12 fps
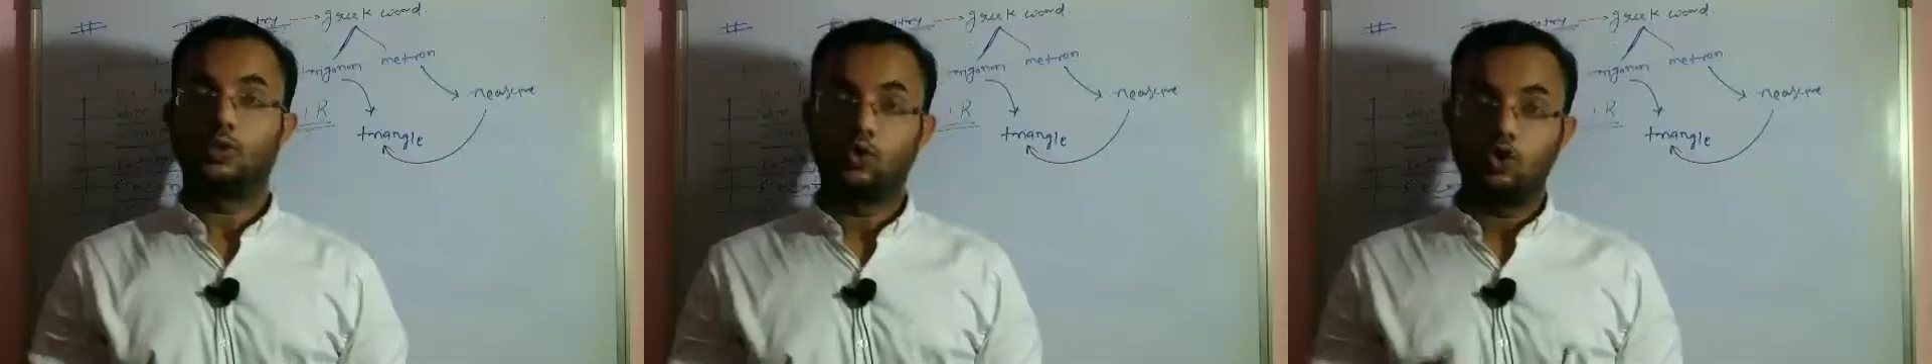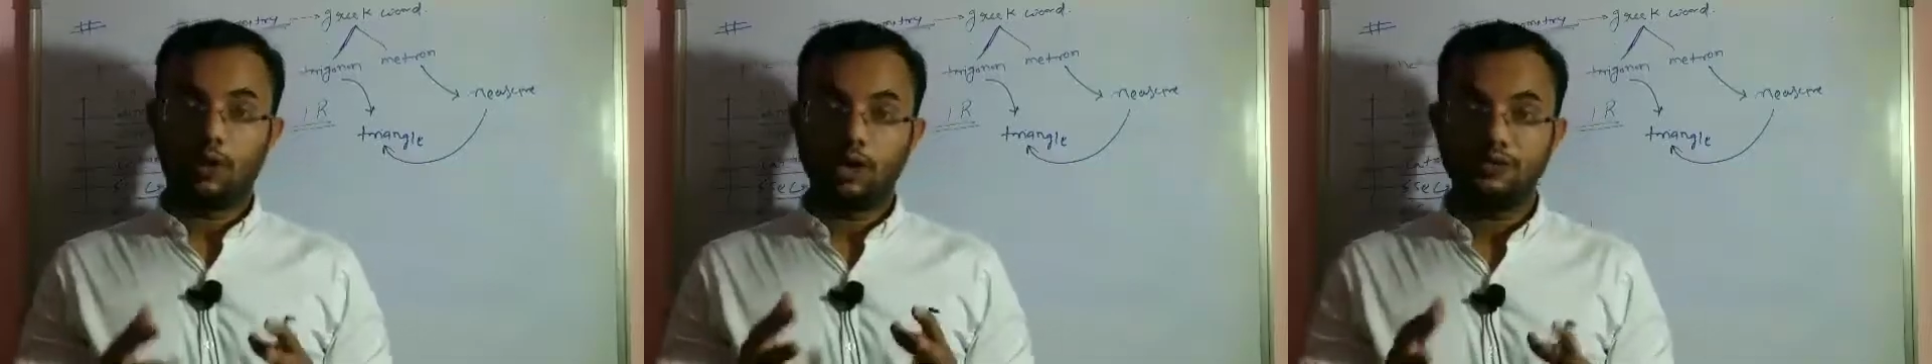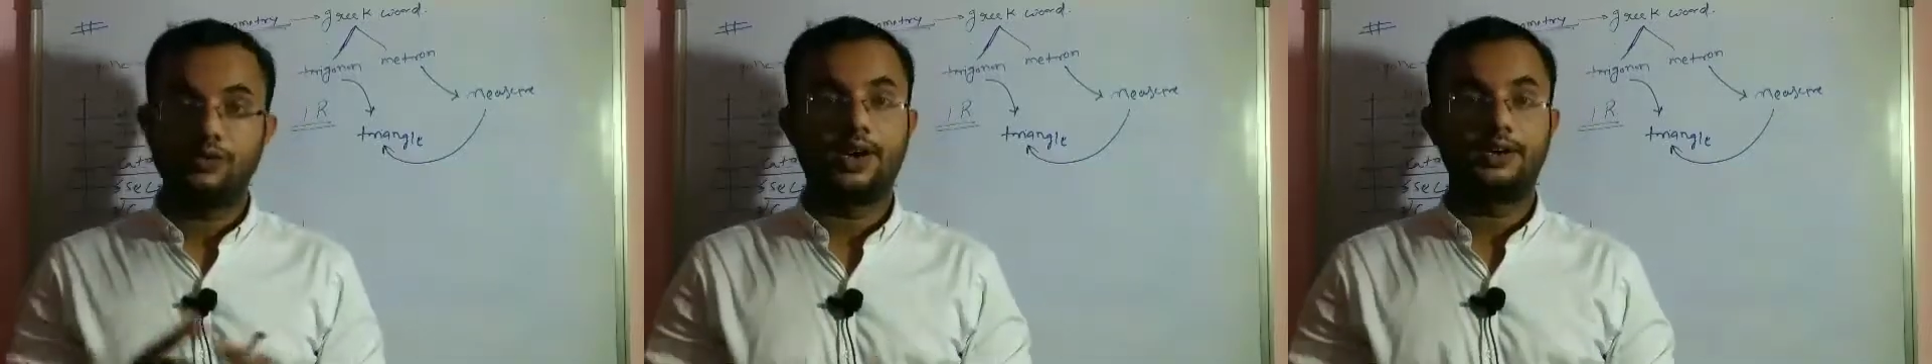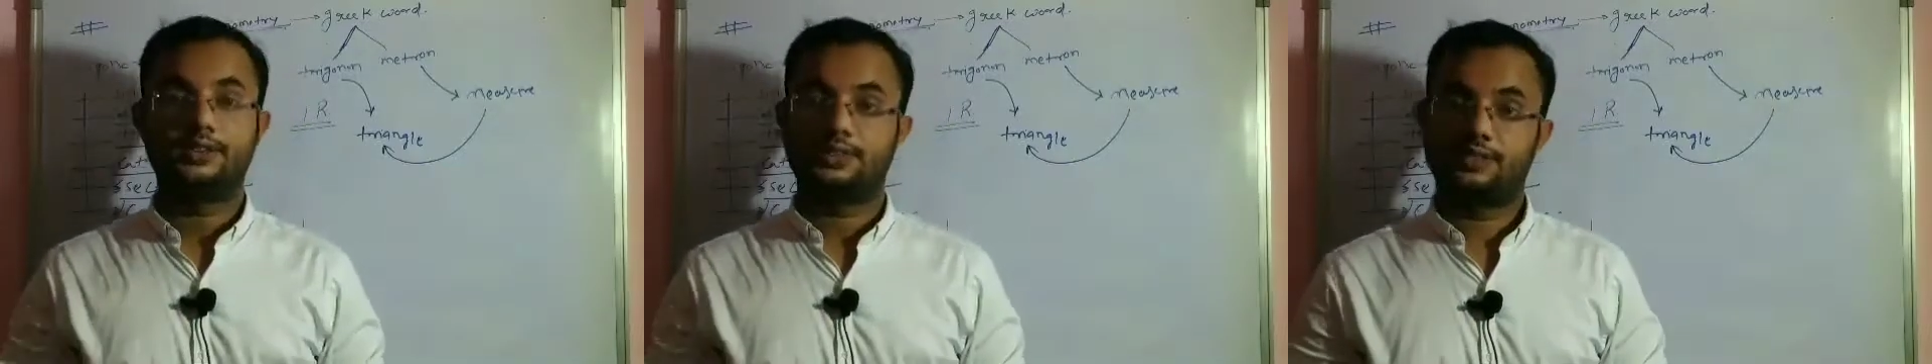Good morning
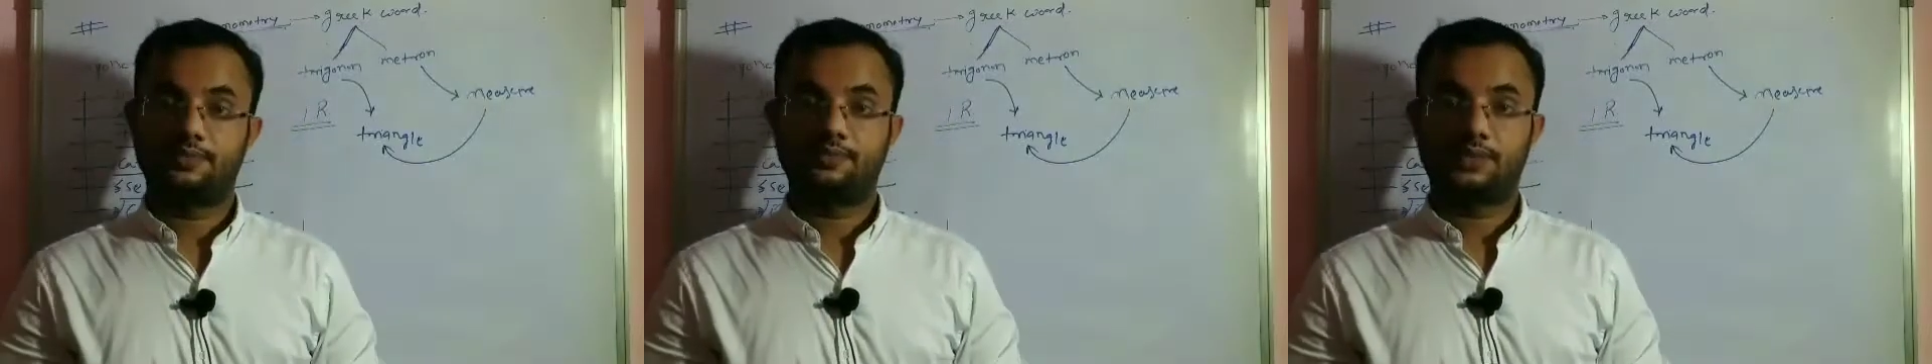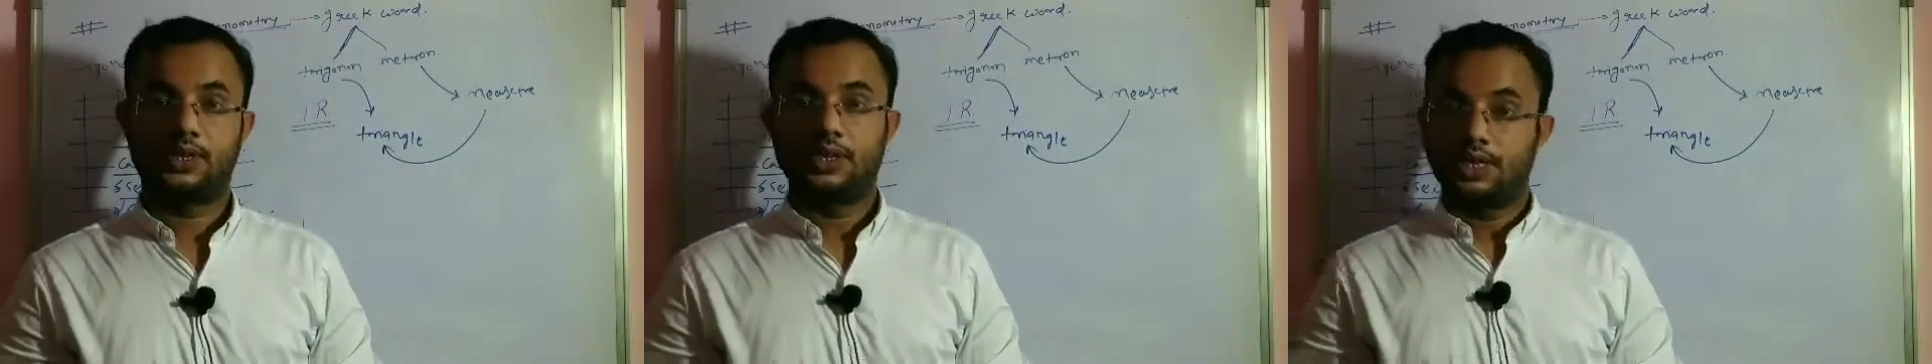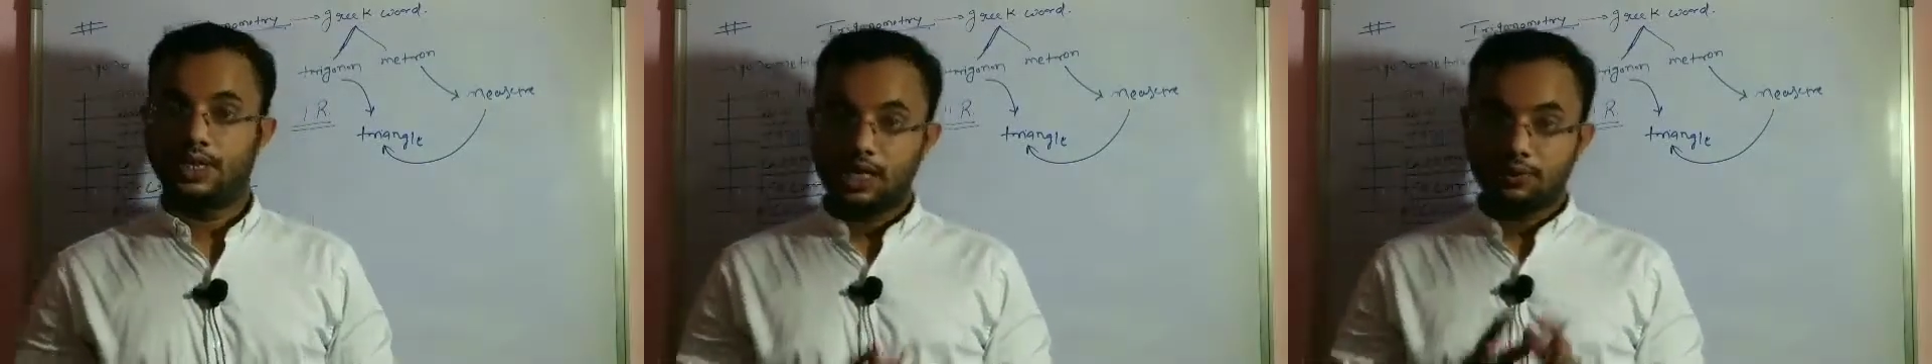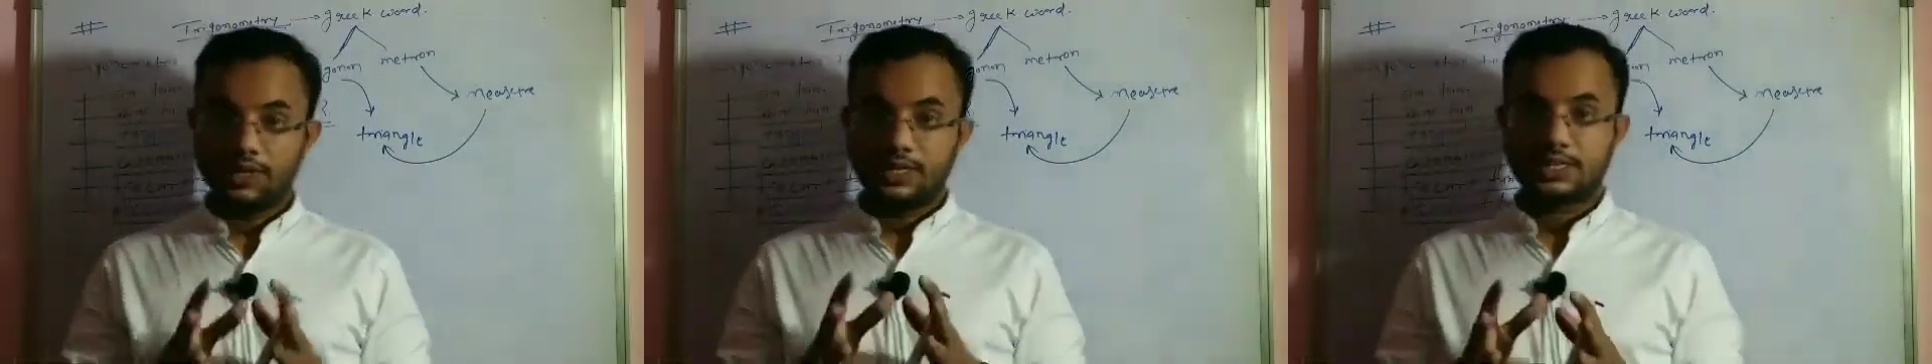friends.
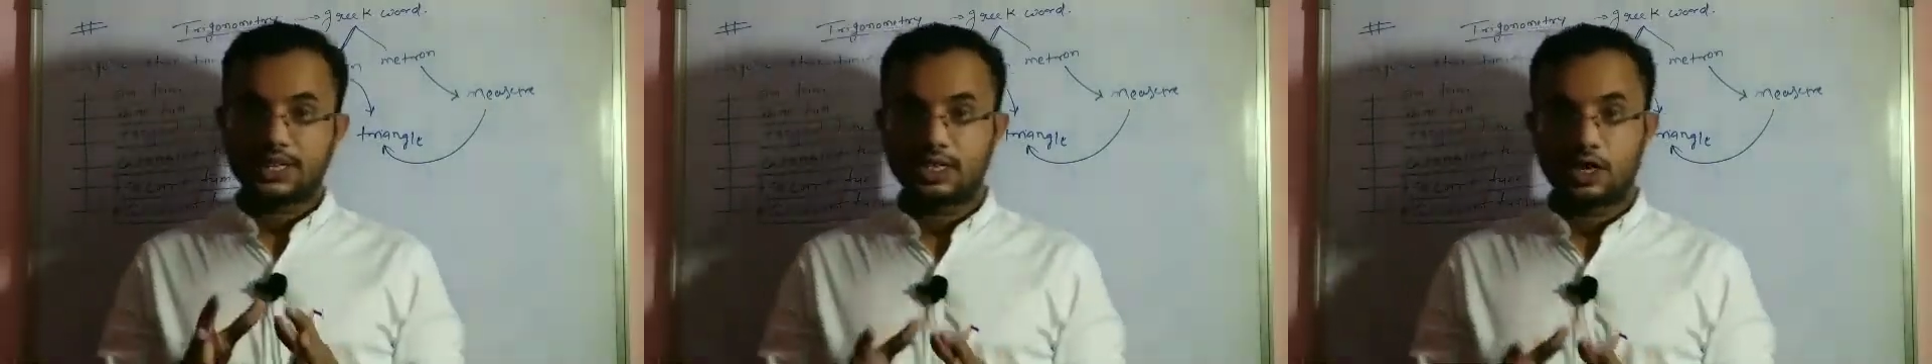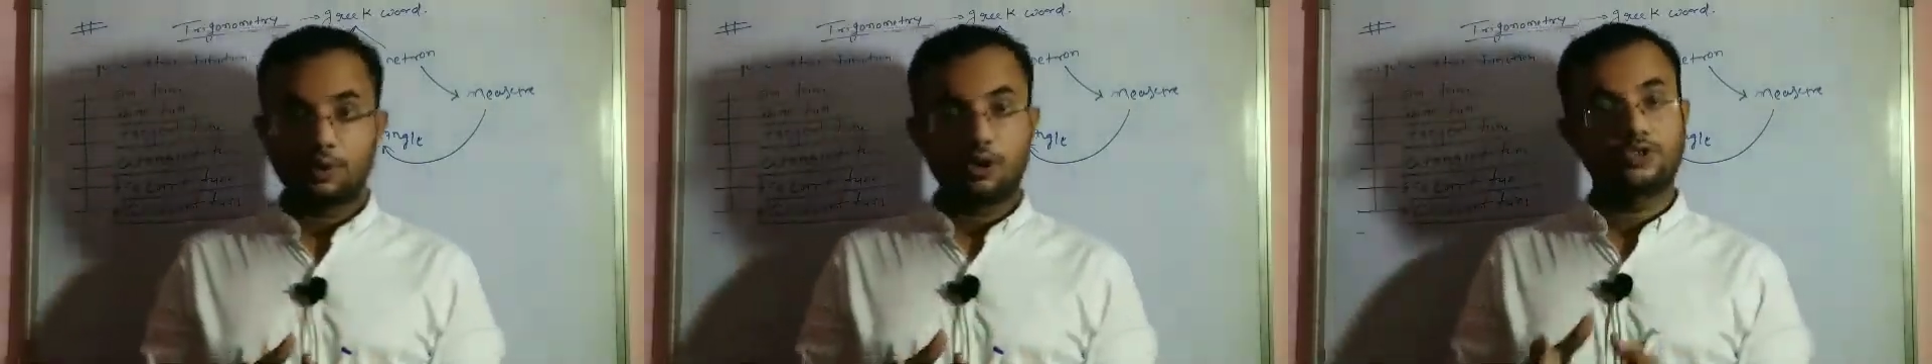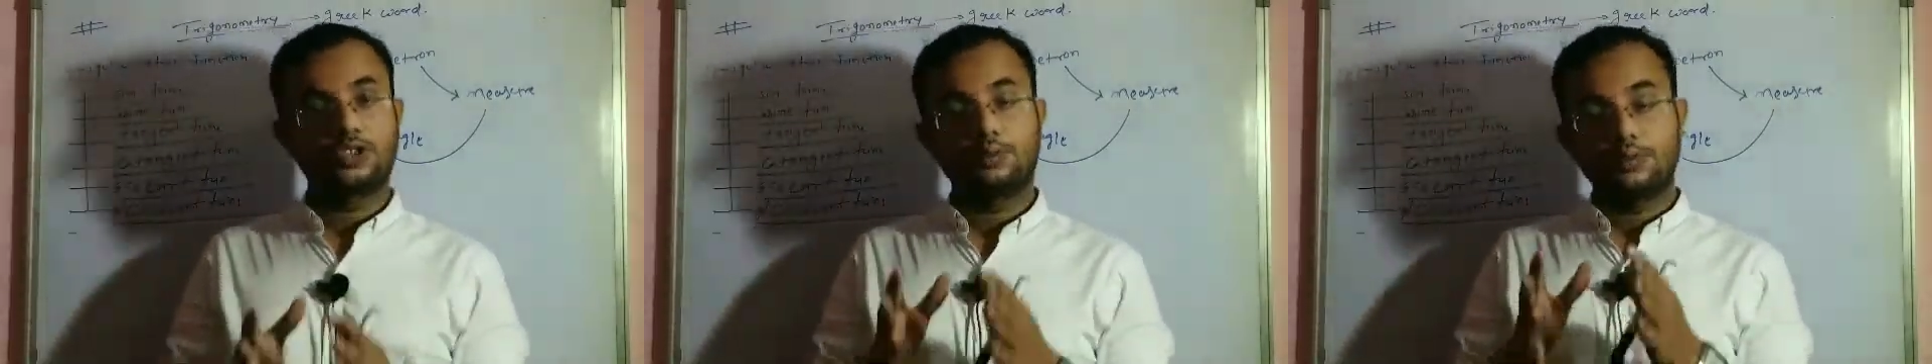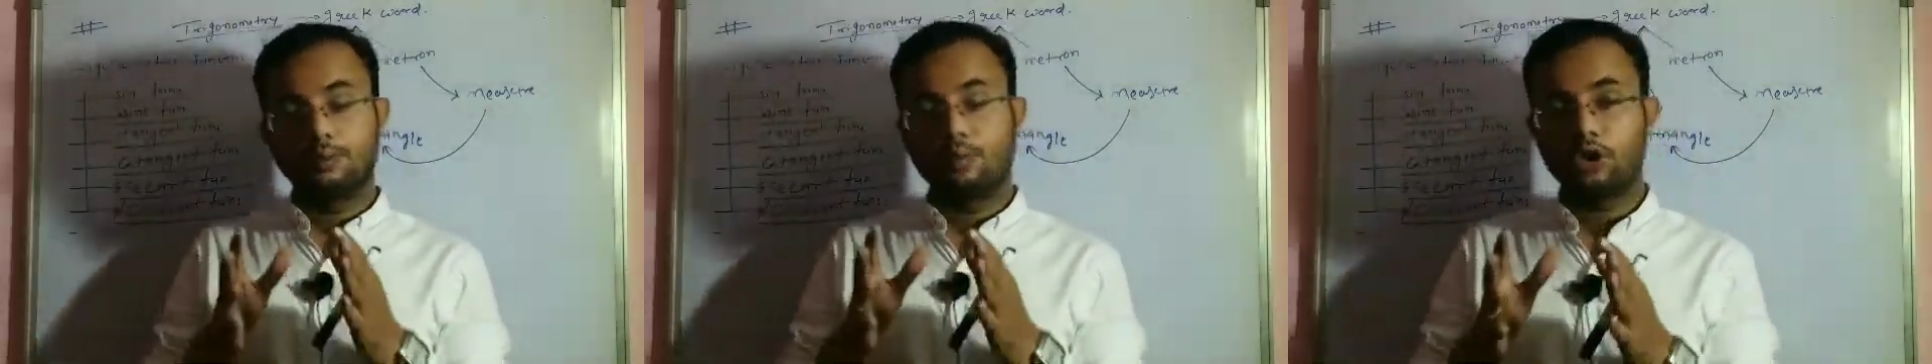Here we discuss about
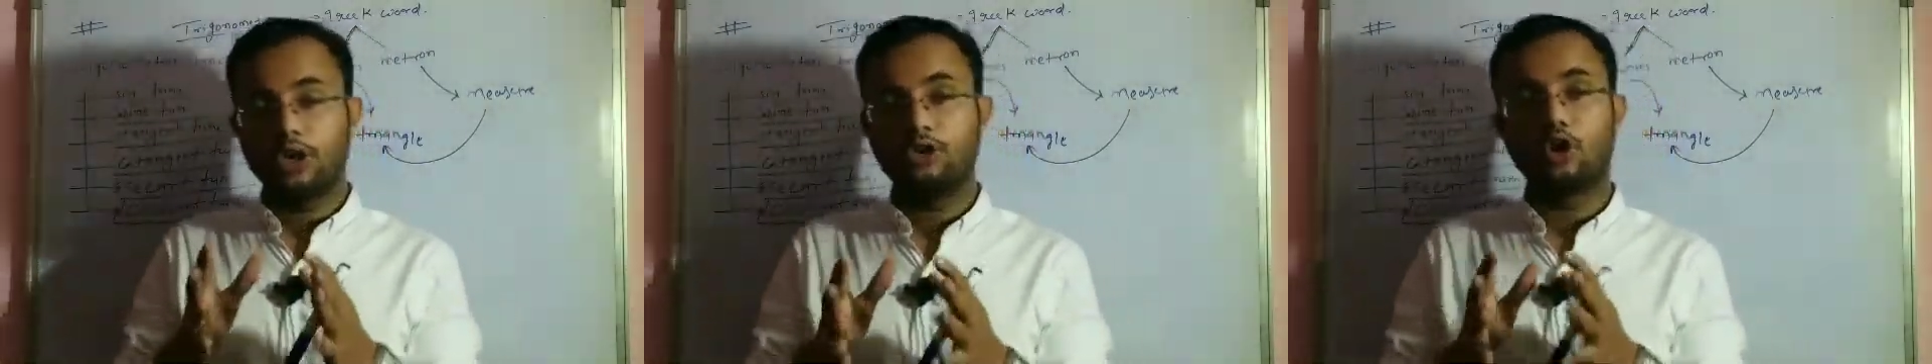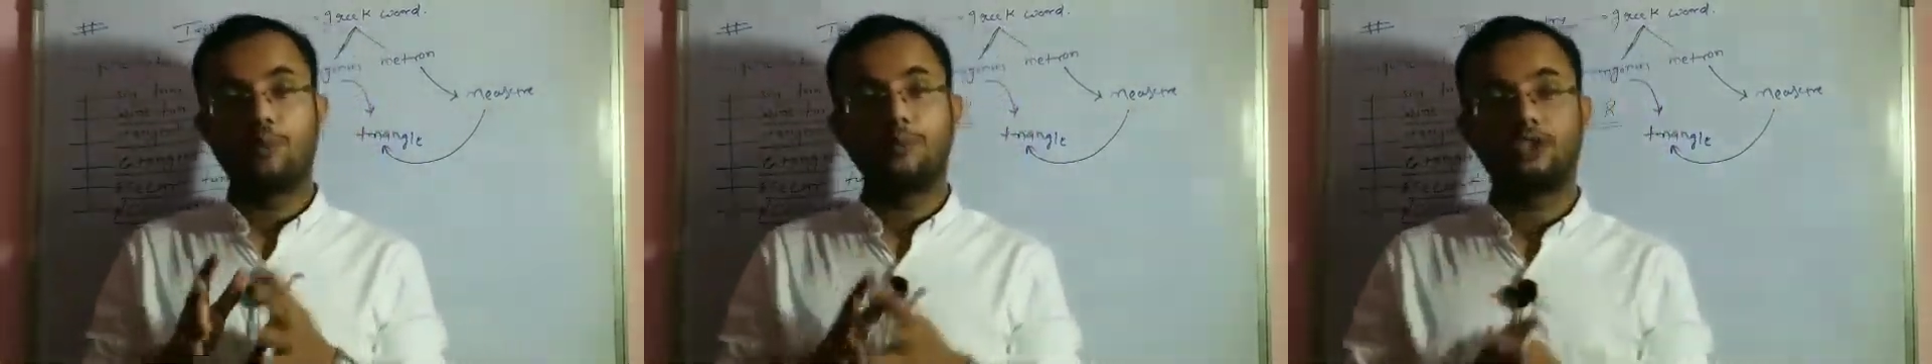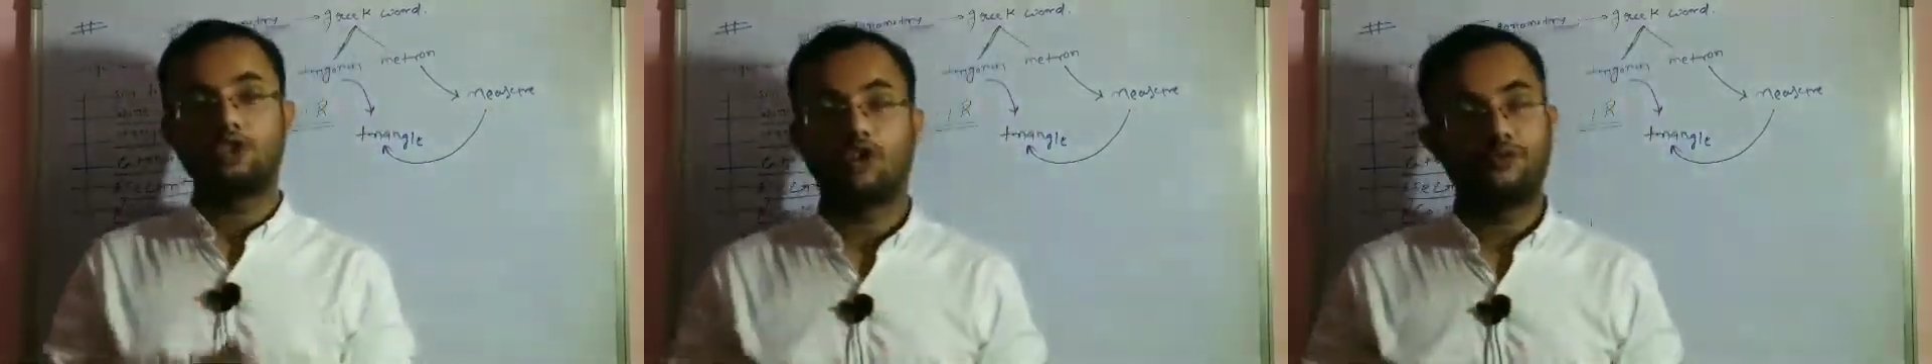some important topics